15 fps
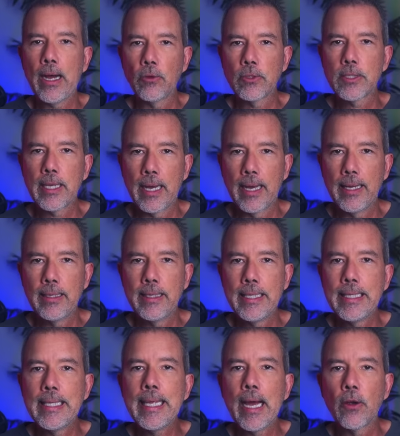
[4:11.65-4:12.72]
outside
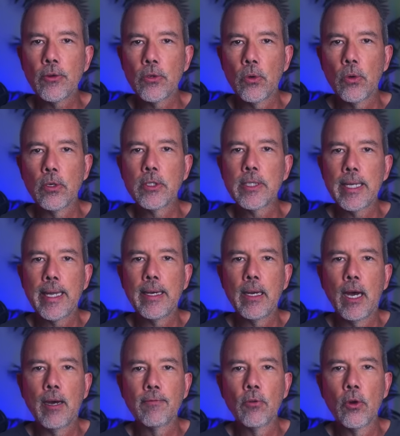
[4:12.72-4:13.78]
in the outdoors and
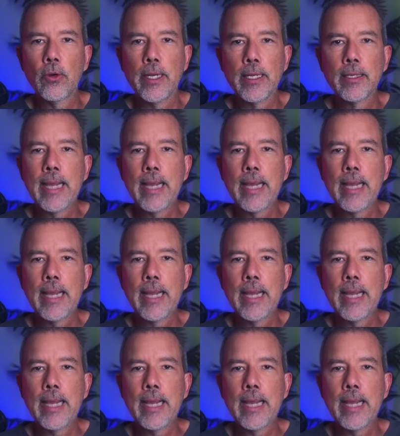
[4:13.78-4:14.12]
off roading.